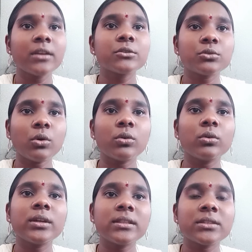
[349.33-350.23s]

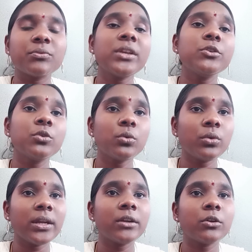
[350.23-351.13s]
So in this way you
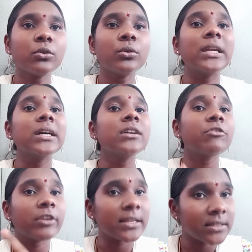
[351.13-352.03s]
need to learn
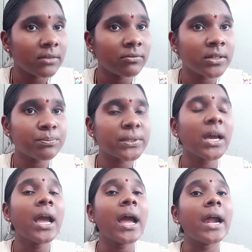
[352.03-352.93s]
phrasal verbs
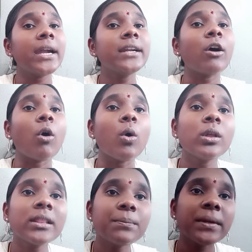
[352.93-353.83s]
and
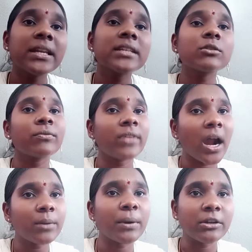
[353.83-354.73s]
all the meanings of
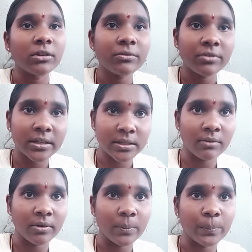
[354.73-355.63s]
that particular phrasal
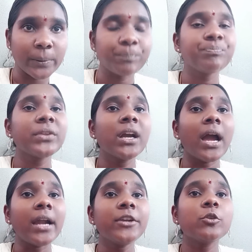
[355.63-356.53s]
verb,
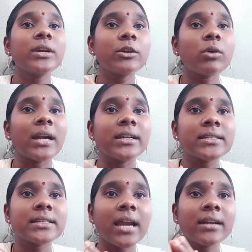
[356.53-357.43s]
and you need to
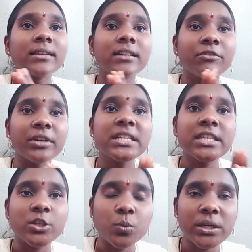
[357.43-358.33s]
understand the different
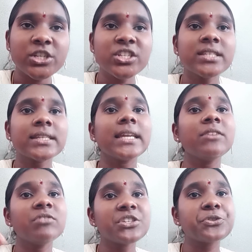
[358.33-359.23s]
situations in
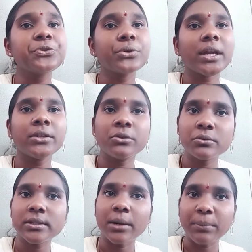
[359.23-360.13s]
which you can
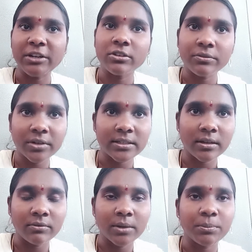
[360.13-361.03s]
use that particular
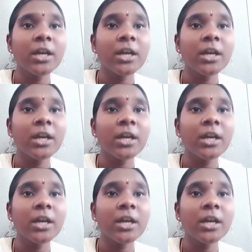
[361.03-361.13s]
phrasal verb.